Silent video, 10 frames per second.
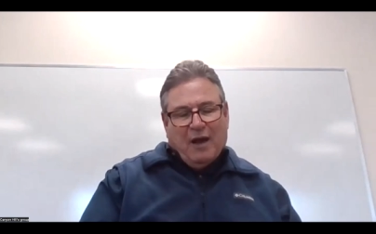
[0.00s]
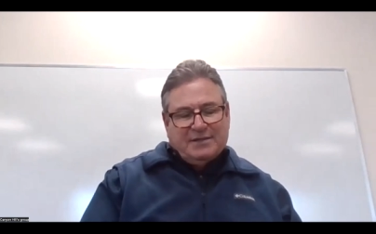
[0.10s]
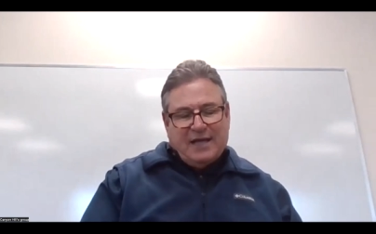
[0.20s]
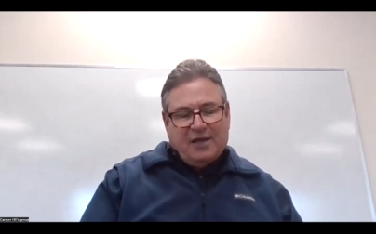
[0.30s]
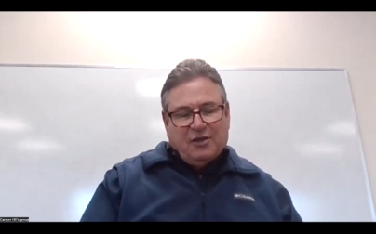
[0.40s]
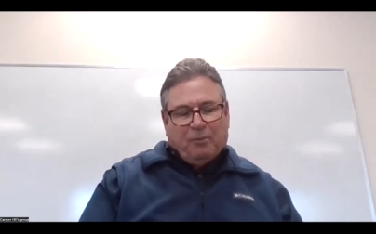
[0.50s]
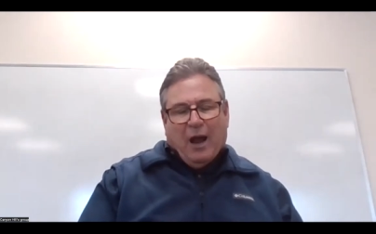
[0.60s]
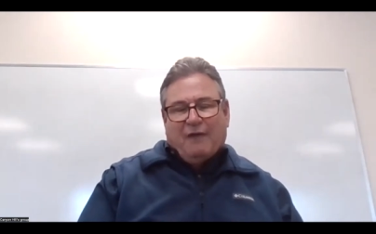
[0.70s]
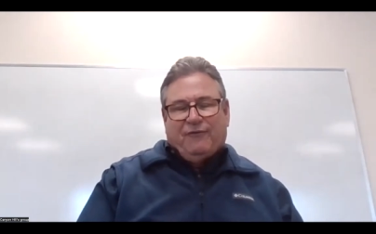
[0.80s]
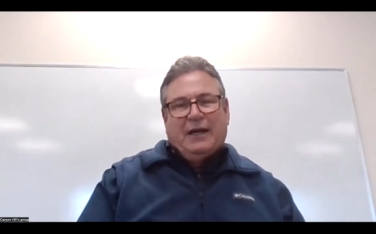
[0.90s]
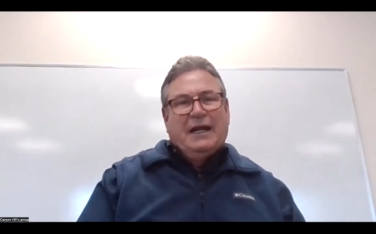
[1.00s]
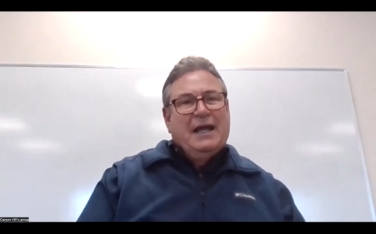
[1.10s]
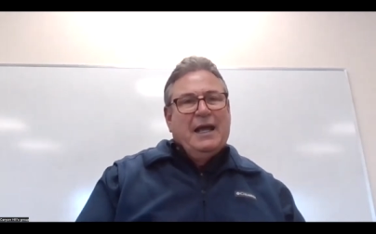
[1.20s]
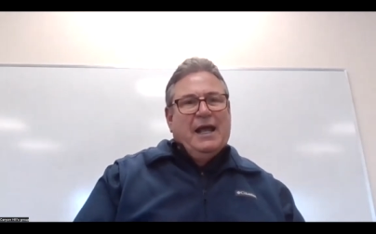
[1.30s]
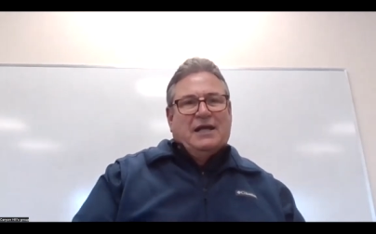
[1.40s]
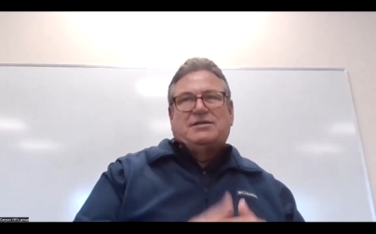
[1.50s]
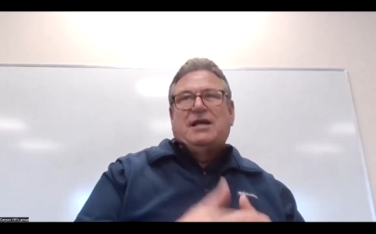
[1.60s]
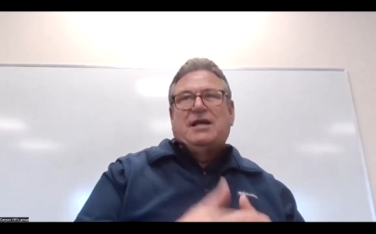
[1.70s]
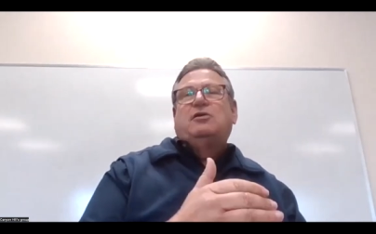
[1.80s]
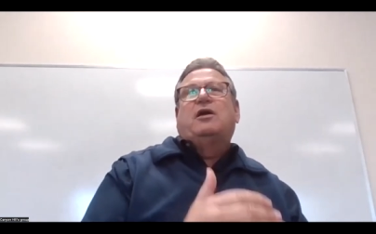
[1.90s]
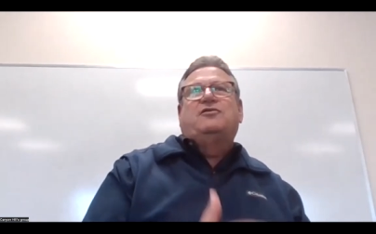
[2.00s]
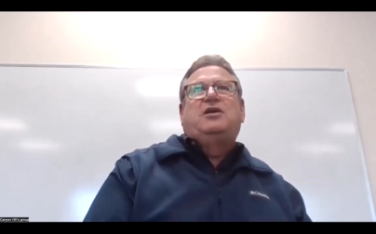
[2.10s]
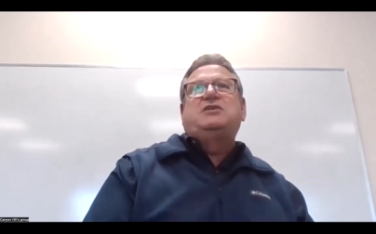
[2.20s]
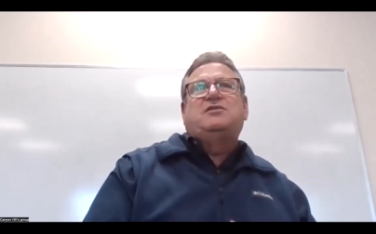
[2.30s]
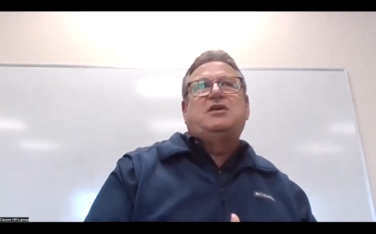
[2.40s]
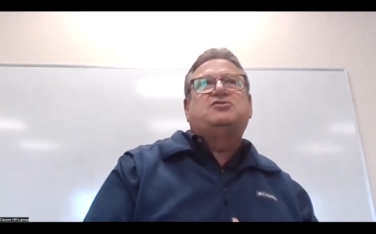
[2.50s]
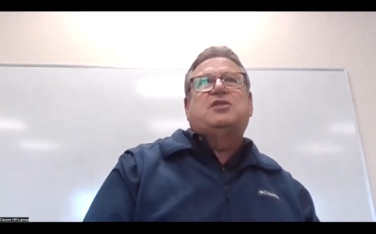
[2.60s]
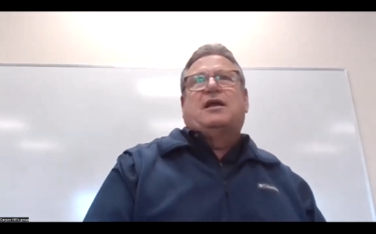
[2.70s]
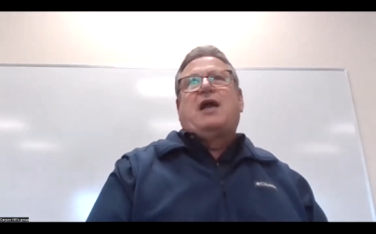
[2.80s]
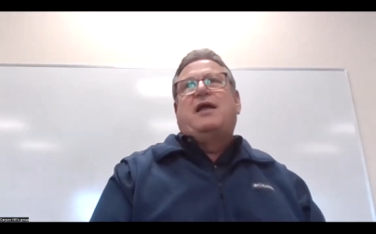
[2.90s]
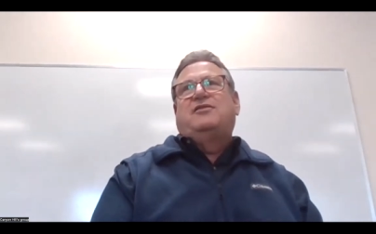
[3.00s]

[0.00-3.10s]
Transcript: through Isaiah the prophet is saying, look, this, these are the,